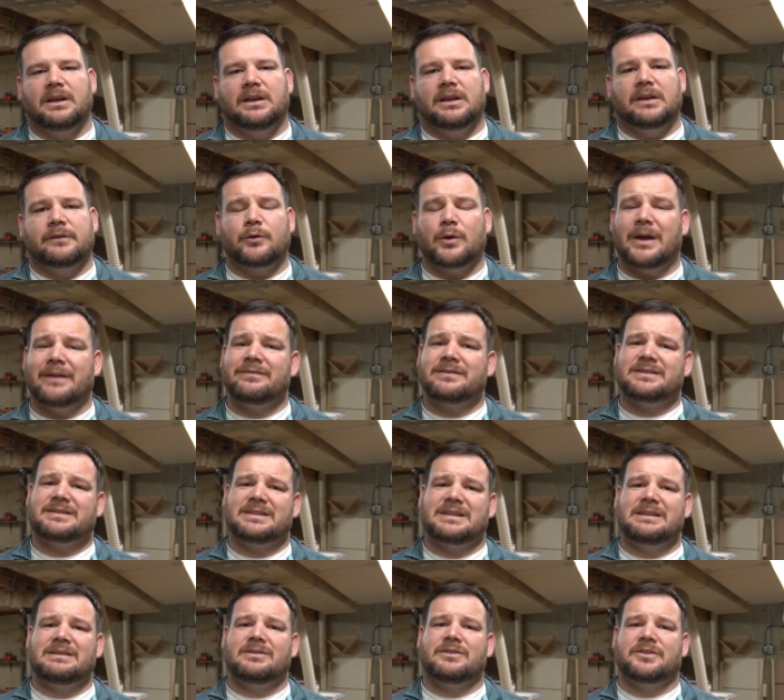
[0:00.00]
If you haven't
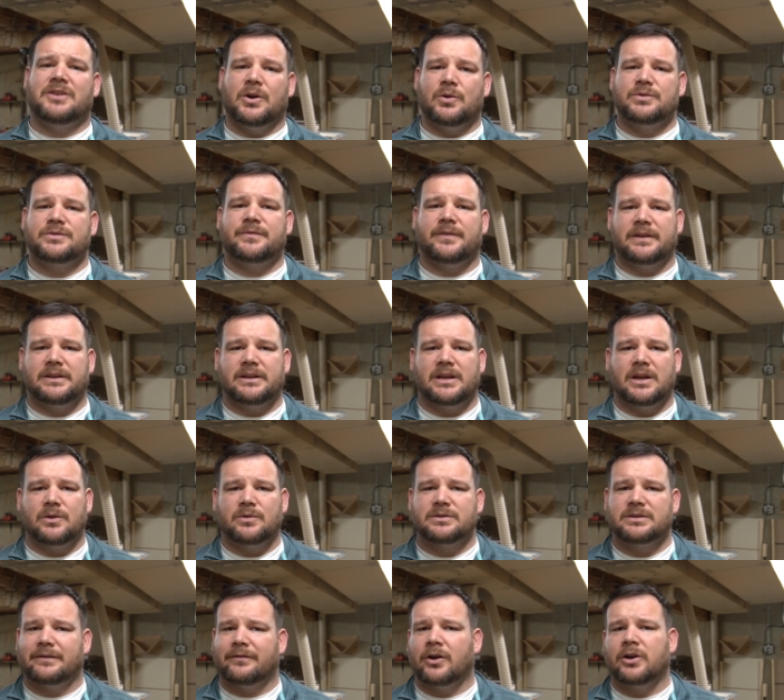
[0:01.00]
seen those
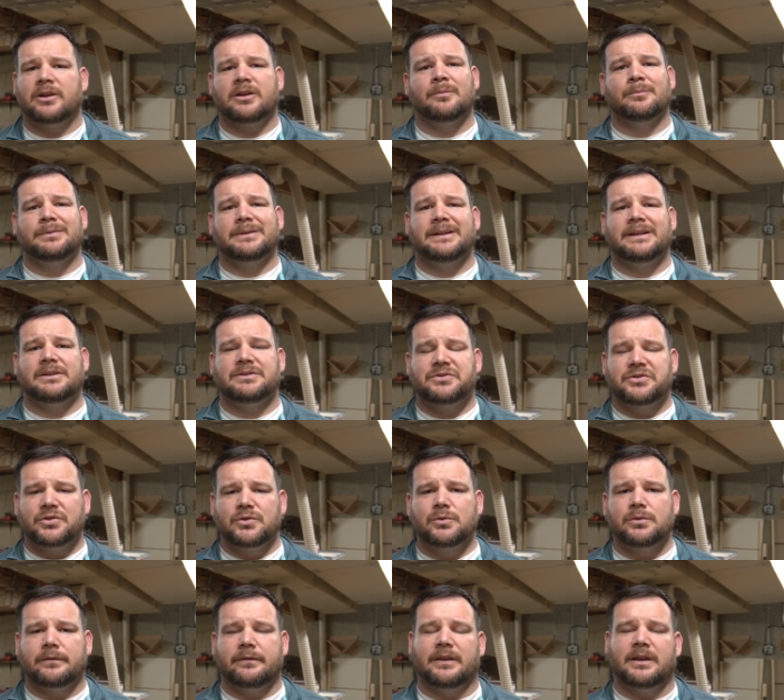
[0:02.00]
videos, I've already completed
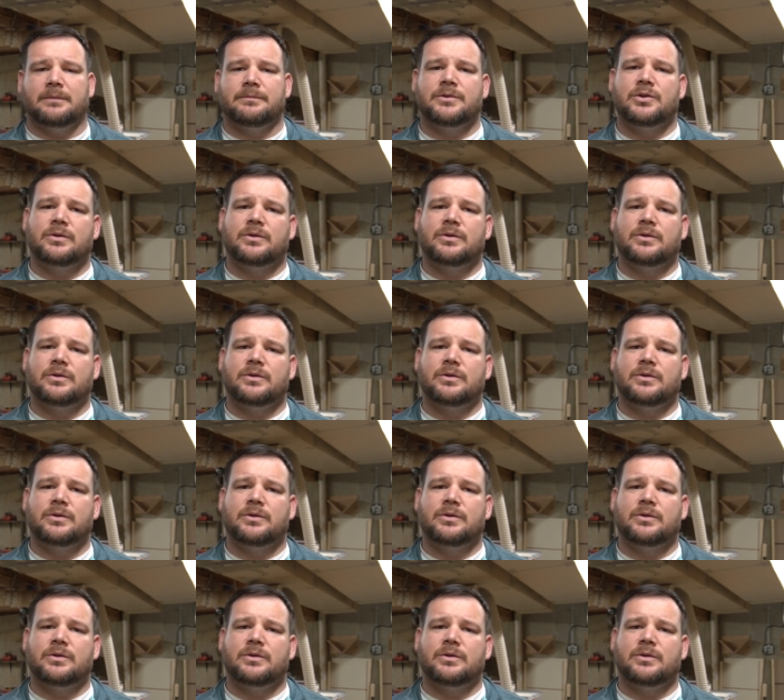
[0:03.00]
two of them.